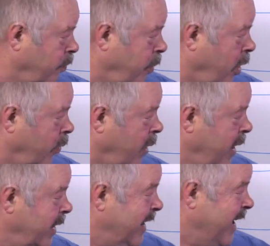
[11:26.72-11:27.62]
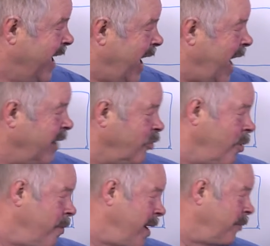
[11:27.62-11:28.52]
part right and
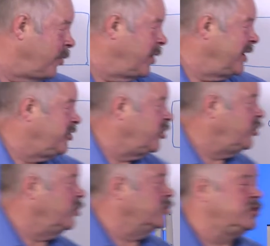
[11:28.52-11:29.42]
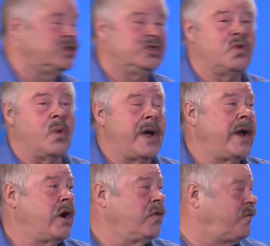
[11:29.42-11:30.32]
remembering to use
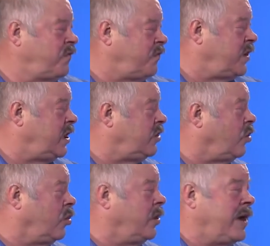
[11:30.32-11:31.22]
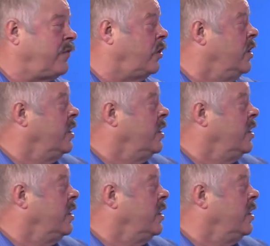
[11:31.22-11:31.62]
square feet or whatever.